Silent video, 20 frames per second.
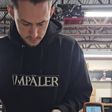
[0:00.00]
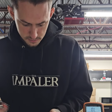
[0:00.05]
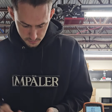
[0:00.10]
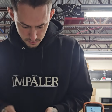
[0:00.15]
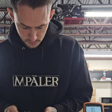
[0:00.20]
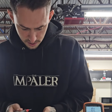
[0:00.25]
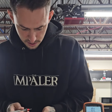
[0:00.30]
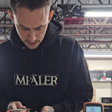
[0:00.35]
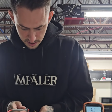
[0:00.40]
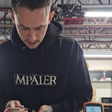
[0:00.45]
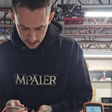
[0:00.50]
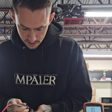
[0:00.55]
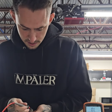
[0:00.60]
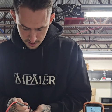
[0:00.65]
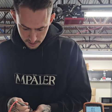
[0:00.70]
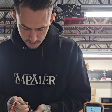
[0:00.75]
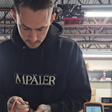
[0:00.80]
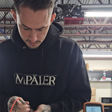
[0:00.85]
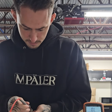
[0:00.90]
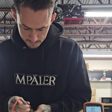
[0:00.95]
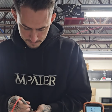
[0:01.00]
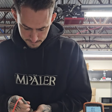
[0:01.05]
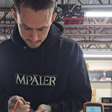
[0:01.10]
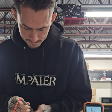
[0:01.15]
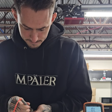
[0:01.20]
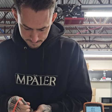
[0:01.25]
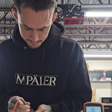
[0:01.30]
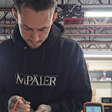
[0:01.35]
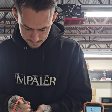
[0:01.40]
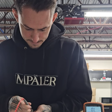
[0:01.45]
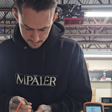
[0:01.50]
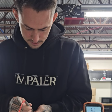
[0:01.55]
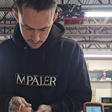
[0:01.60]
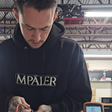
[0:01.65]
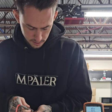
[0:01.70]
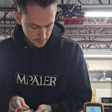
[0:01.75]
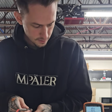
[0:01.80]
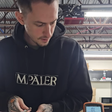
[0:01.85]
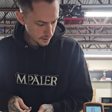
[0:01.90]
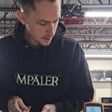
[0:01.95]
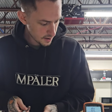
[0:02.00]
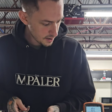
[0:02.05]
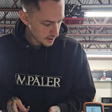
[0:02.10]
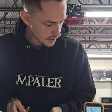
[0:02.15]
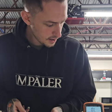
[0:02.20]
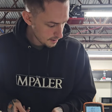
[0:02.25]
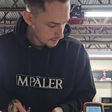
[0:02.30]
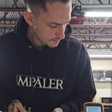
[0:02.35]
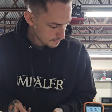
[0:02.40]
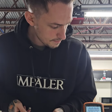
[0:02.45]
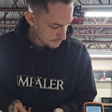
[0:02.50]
One end in, other end in.